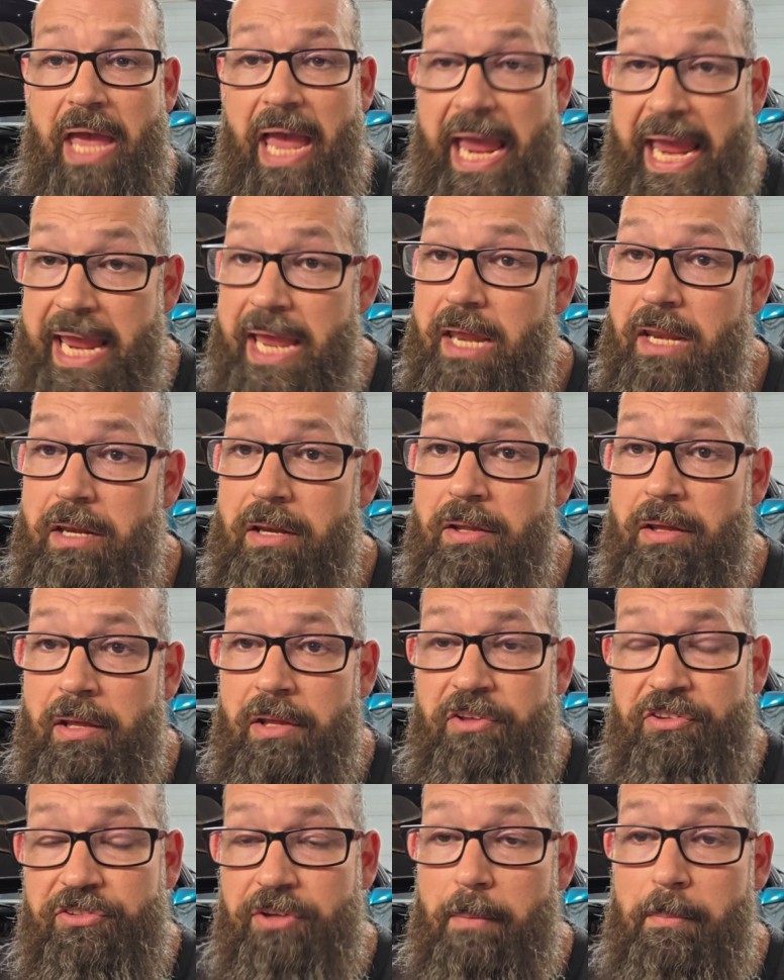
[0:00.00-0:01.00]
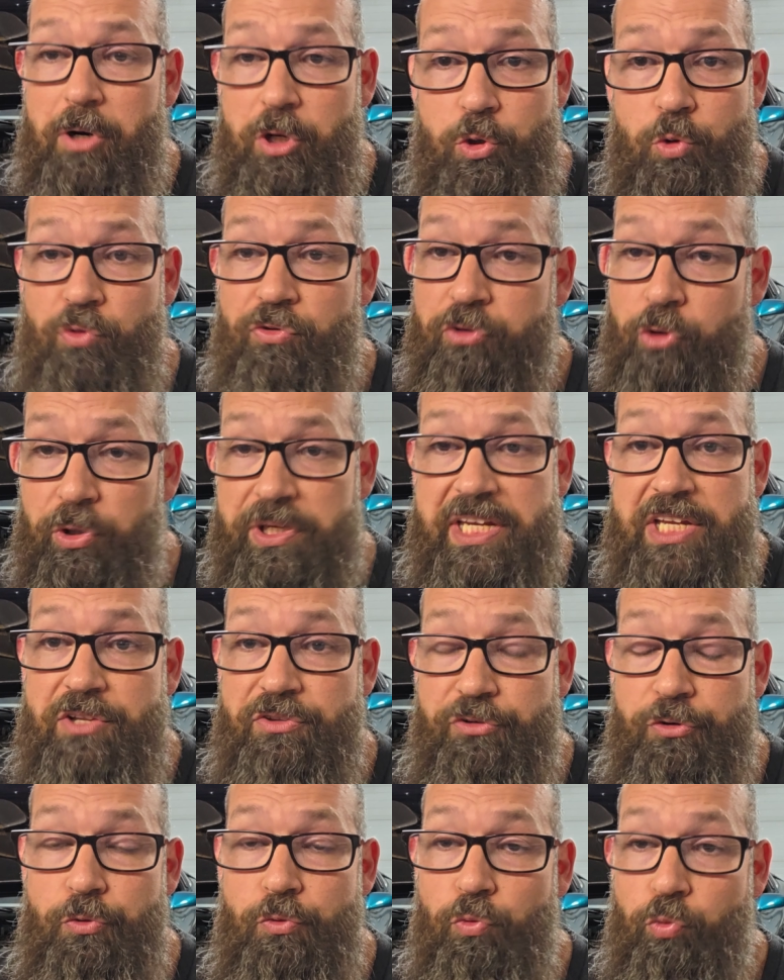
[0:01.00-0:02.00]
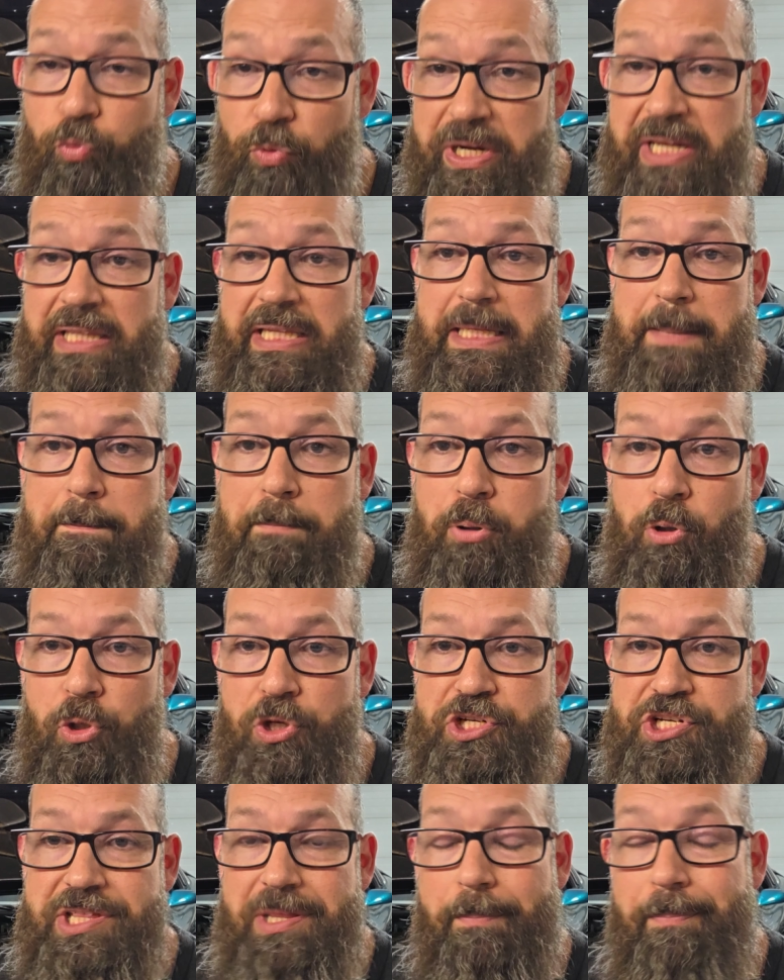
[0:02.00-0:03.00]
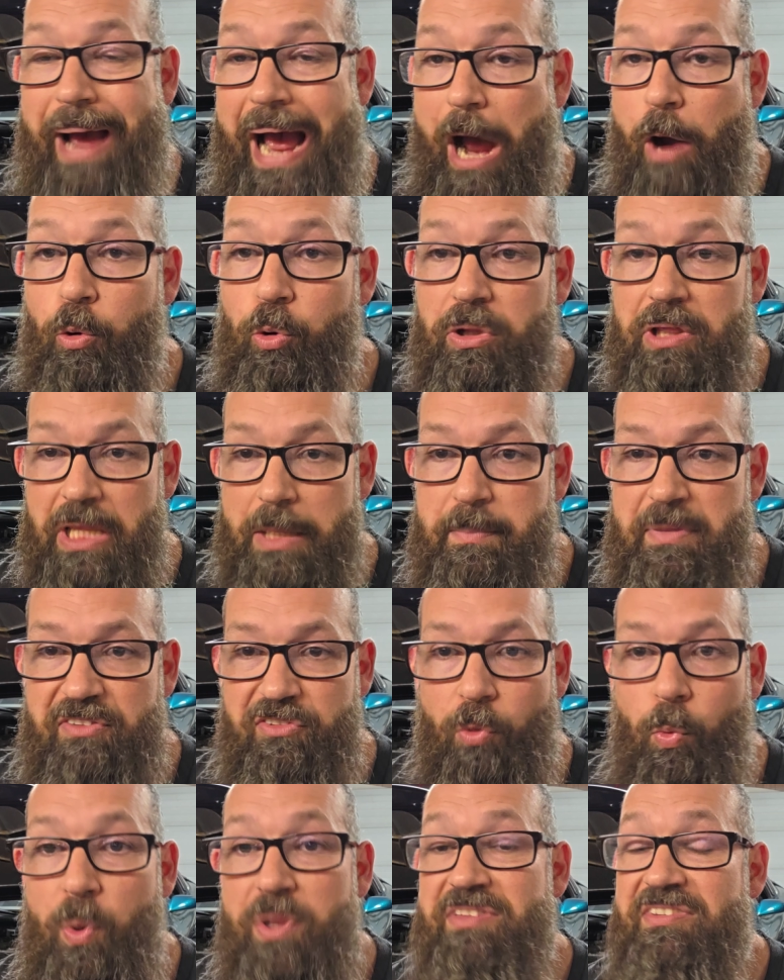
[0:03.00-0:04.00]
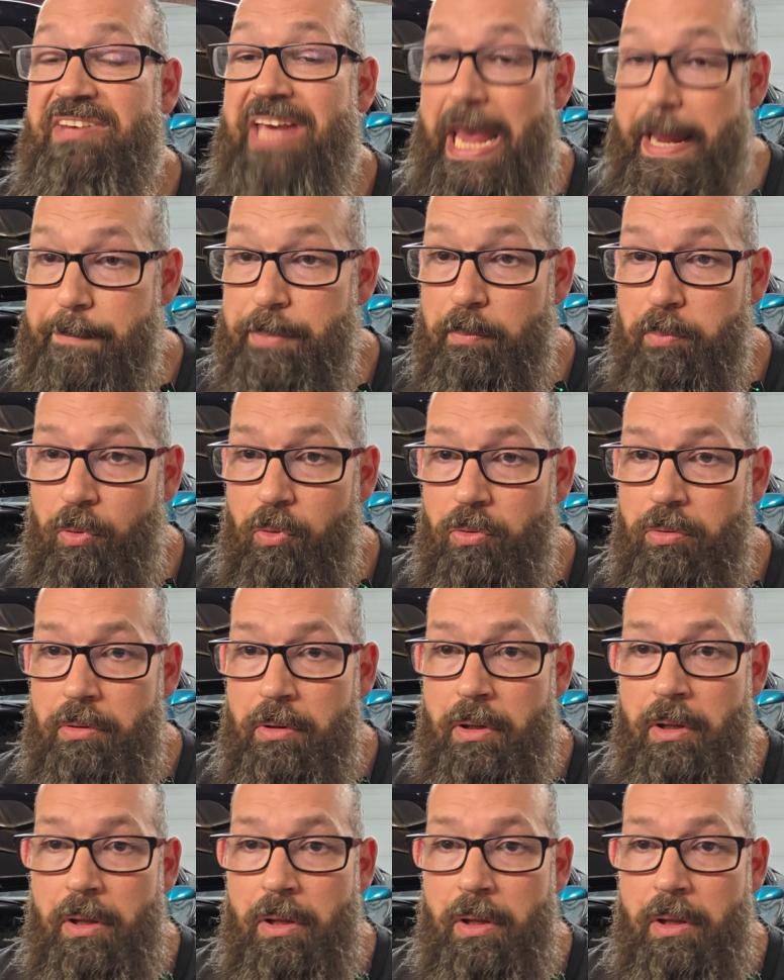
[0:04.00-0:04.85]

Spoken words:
and somebody who's looking to really push the power limits of what's capable